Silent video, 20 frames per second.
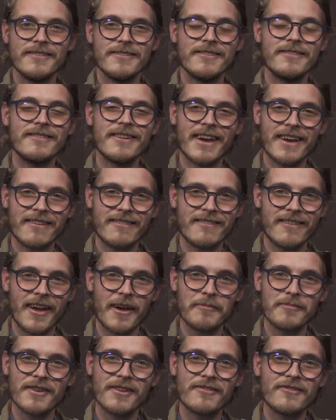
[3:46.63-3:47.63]
Your next
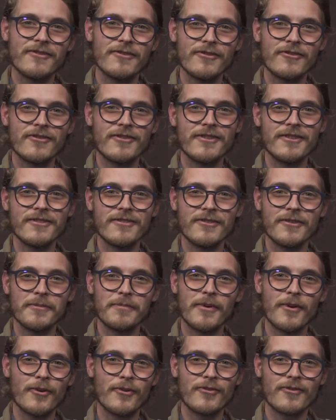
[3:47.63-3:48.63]
step is to return to your
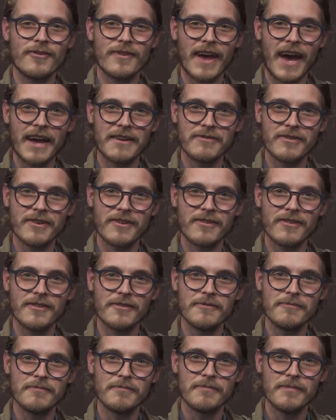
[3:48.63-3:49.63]
personal advocacy
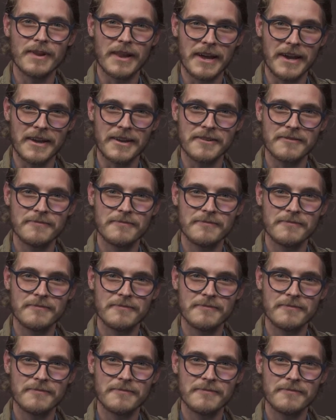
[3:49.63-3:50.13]
plan.